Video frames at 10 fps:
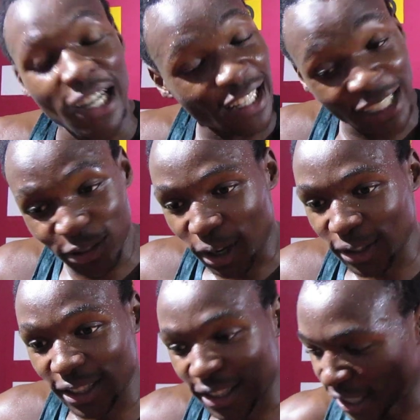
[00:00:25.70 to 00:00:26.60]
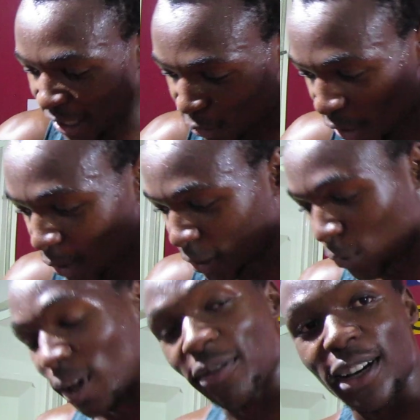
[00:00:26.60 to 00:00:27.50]
Next round is try to
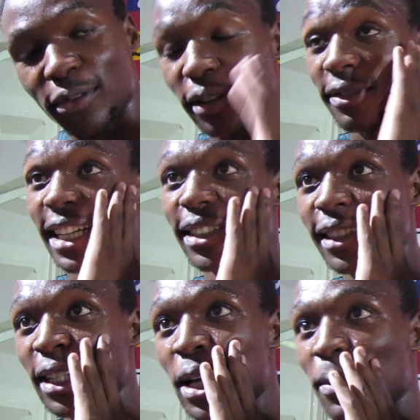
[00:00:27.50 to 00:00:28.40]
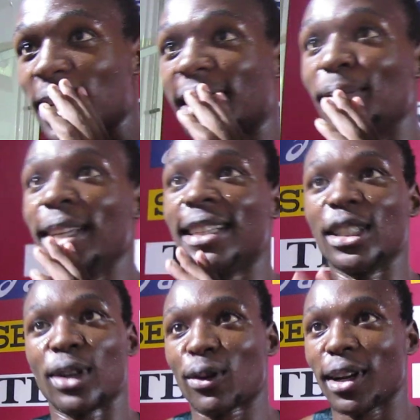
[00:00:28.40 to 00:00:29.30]
qualify for the final. That's the main thing,
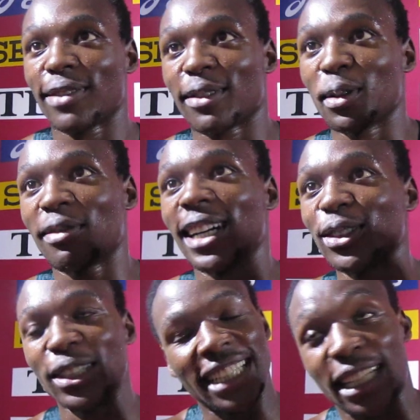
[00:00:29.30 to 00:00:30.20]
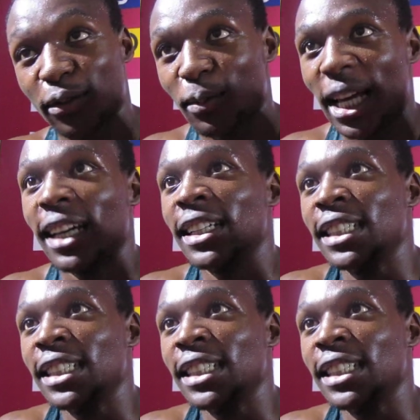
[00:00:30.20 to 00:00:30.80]
try to qualify for the final and take it from there.